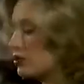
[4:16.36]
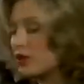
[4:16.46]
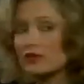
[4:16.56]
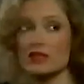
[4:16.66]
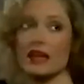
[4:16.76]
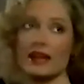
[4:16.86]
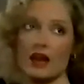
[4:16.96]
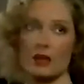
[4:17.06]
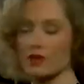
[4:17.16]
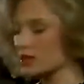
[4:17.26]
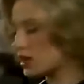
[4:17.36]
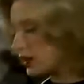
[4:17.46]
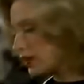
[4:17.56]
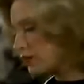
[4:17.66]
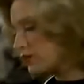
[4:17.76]
You don't have to take it out on me,
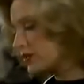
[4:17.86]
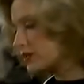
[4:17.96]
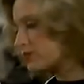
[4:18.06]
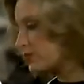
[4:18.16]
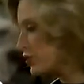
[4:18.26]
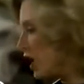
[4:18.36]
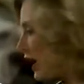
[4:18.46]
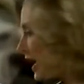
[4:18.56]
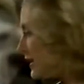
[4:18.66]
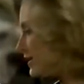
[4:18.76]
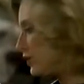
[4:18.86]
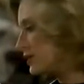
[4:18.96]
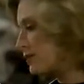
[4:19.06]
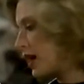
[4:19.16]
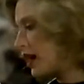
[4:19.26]
darling. This yacht idea
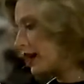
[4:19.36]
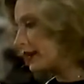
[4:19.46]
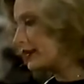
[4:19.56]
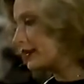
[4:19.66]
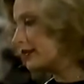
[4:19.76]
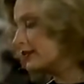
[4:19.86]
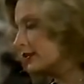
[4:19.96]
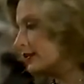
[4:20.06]
wasn't my idea.